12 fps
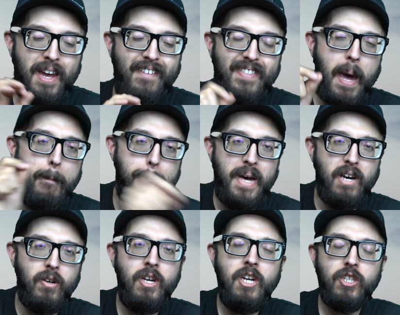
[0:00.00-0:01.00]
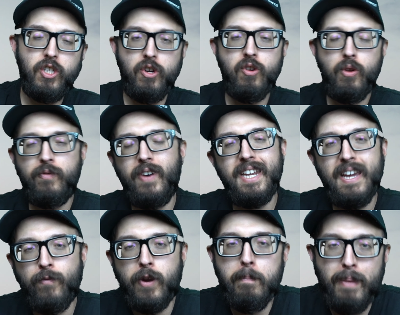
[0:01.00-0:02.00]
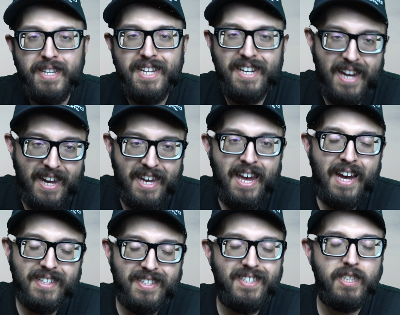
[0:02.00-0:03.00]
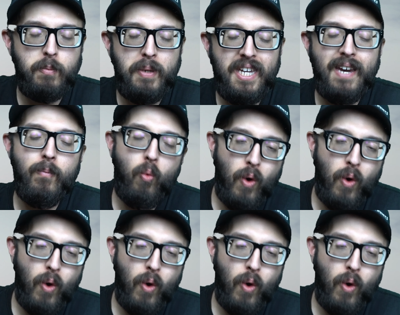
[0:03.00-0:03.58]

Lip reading: and that bell so you're notified every Monday night at 6 p.m.